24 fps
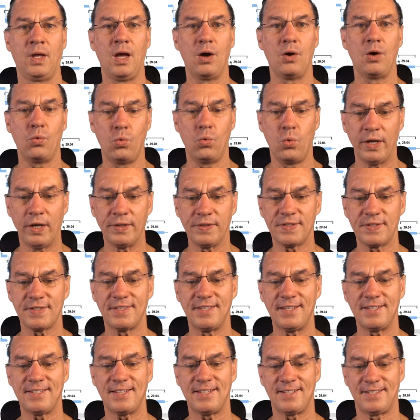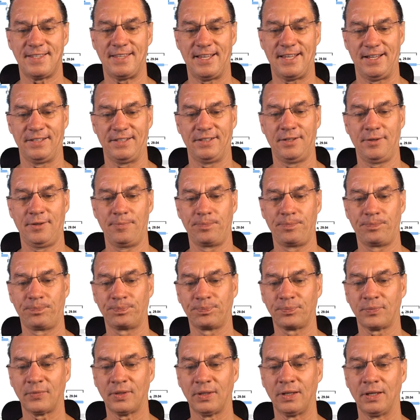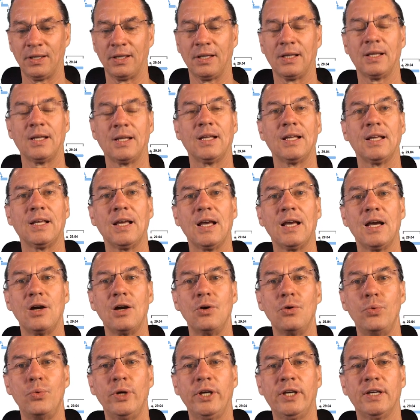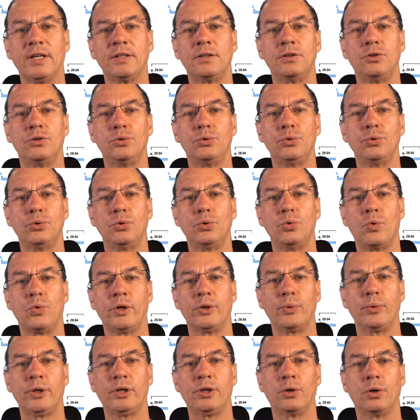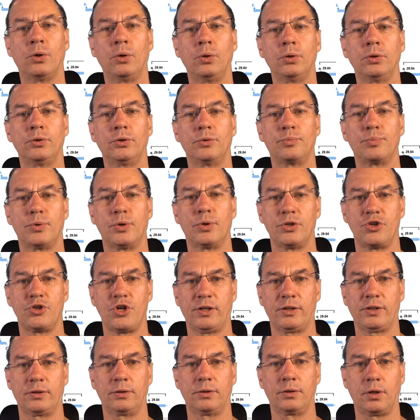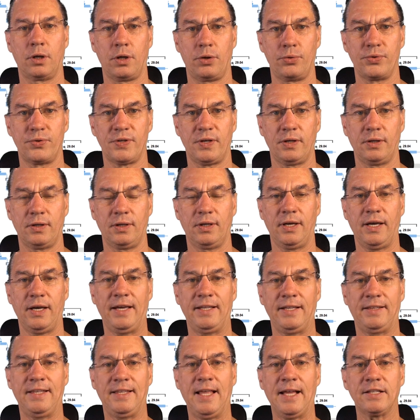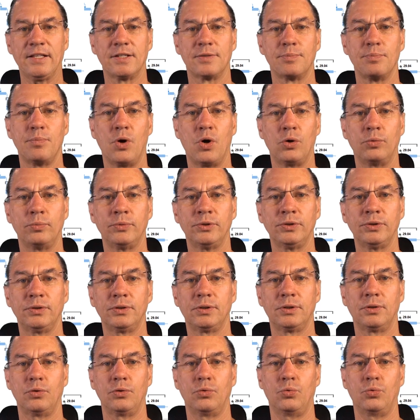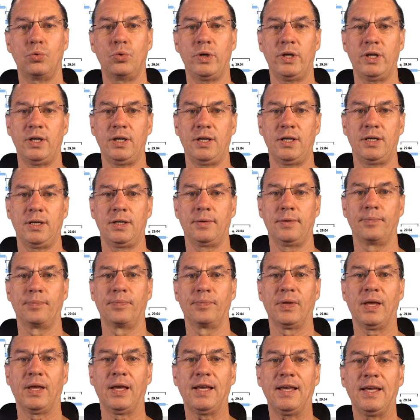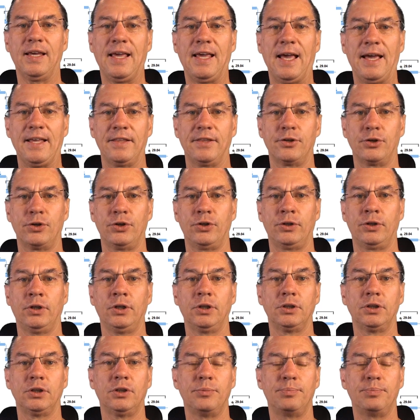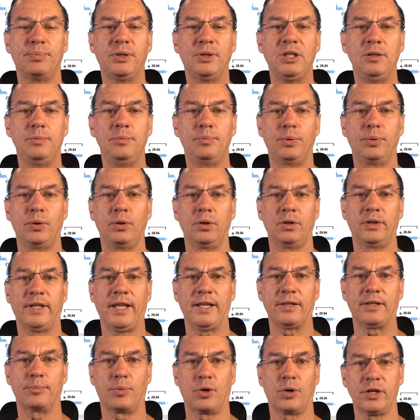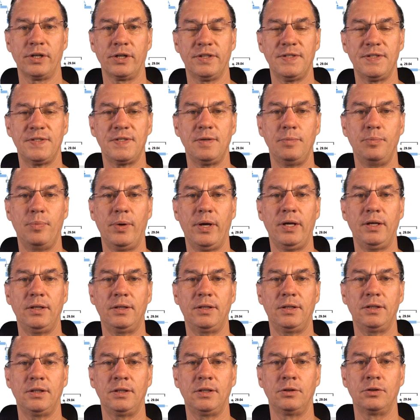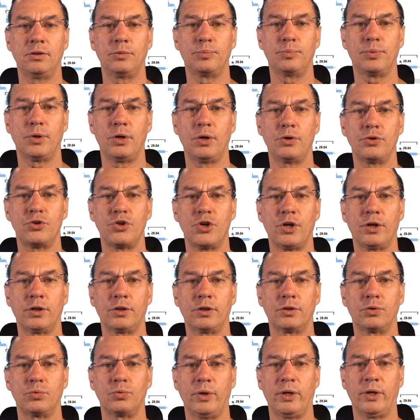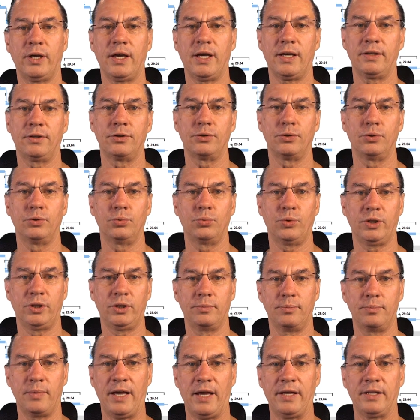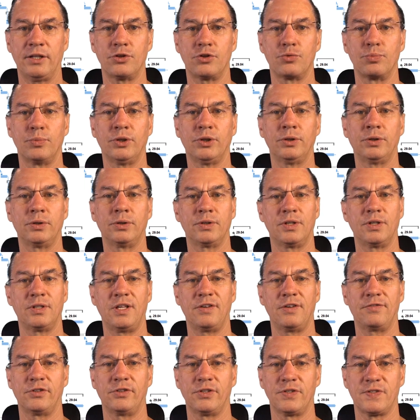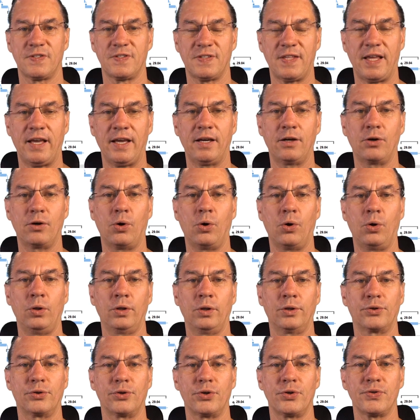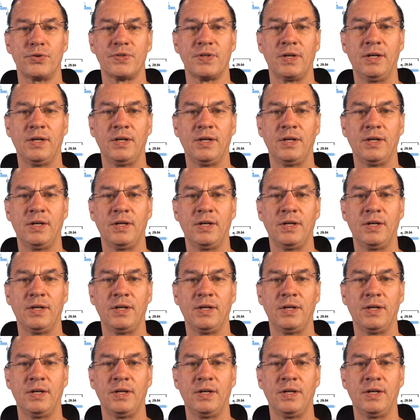Once this is done, we can do what we call the project closing. At that moment, we gather the people that participated in the project, we gather with the management, the different stakeholders,